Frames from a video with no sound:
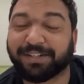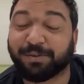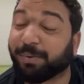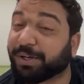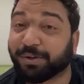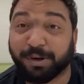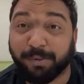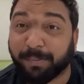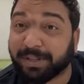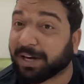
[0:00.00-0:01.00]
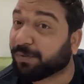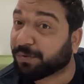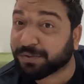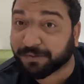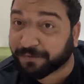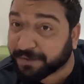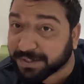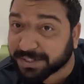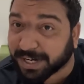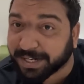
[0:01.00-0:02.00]
So make sure you remember that what was the
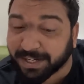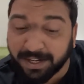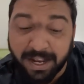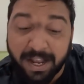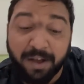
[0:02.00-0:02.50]
first title,